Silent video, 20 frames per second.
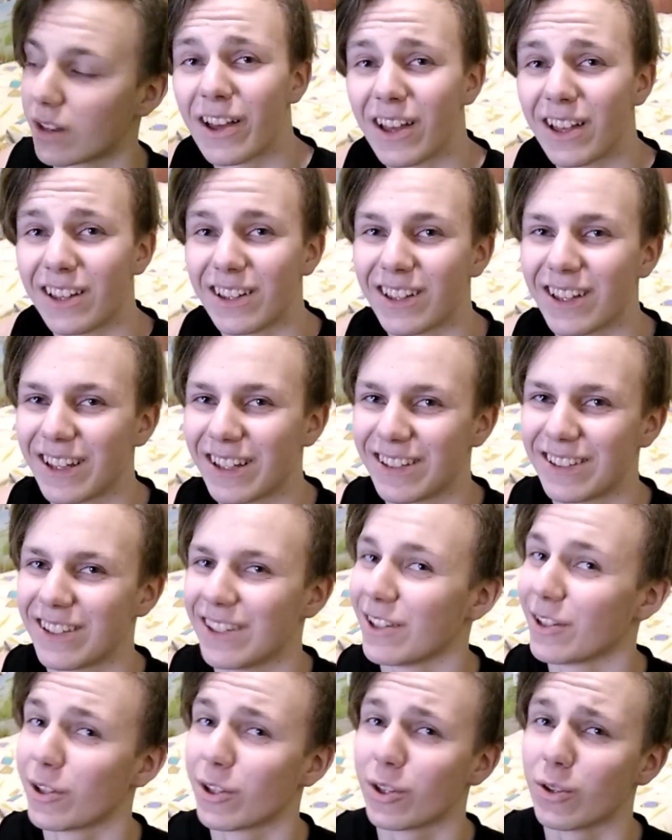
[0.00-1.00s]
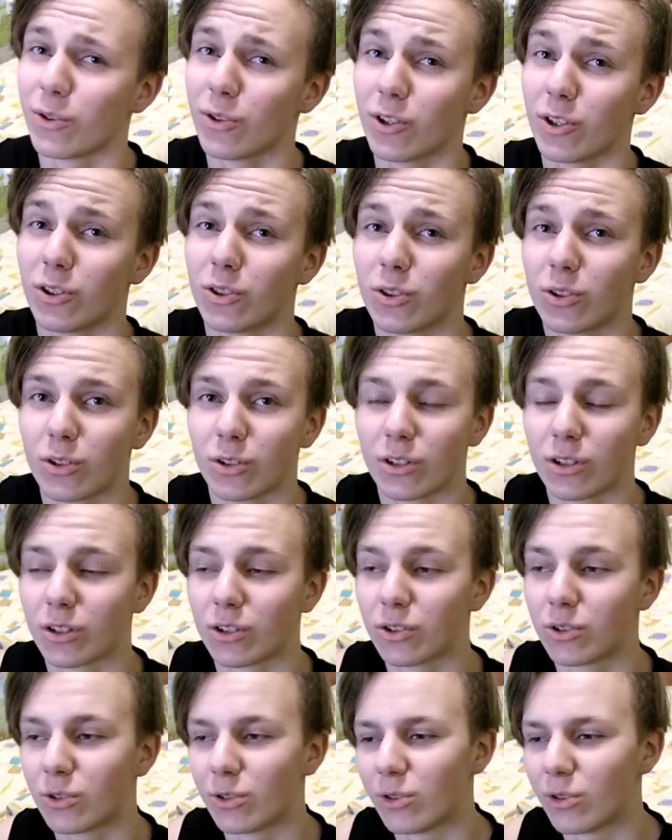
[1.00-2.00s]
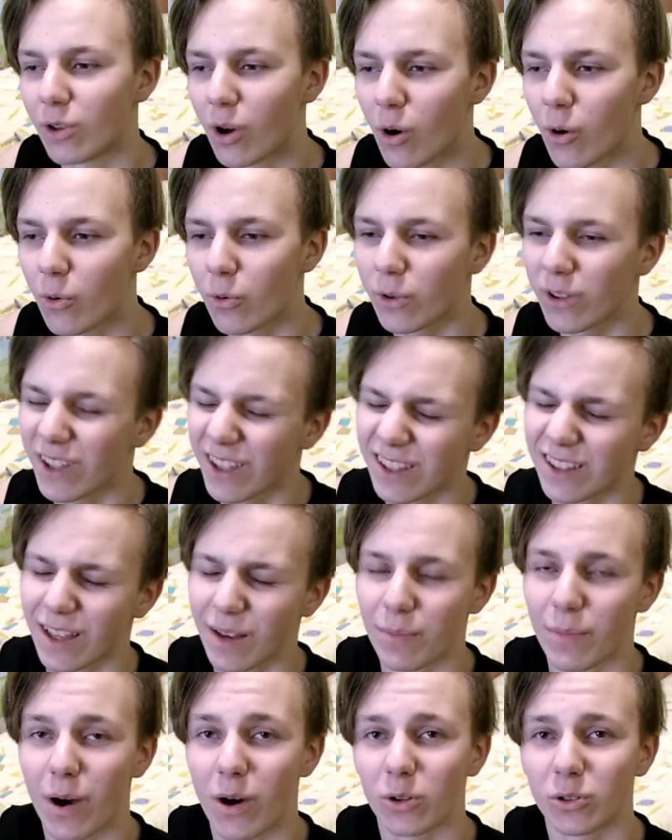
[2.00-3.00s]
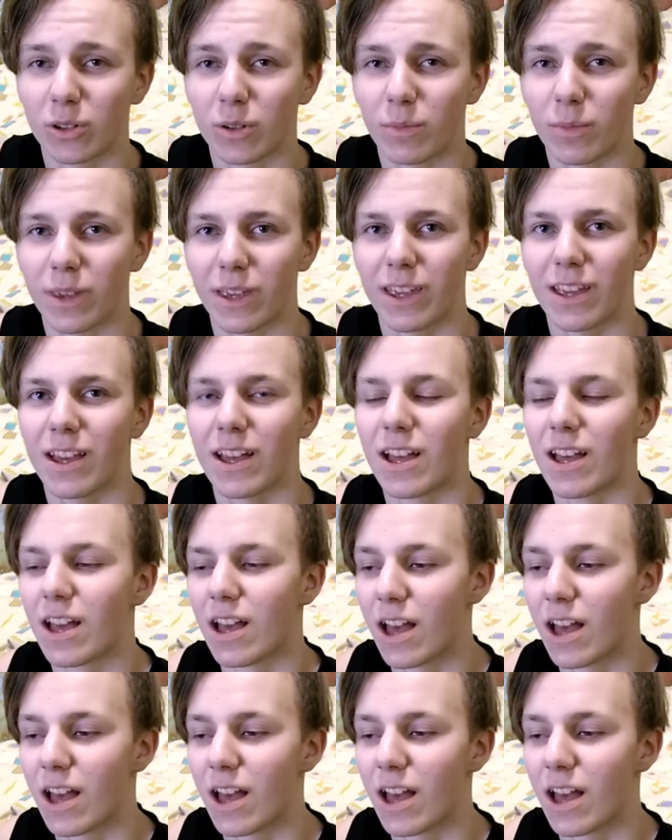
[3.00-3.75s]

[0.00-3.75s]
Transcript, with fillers: And I think you need to, to know it about me.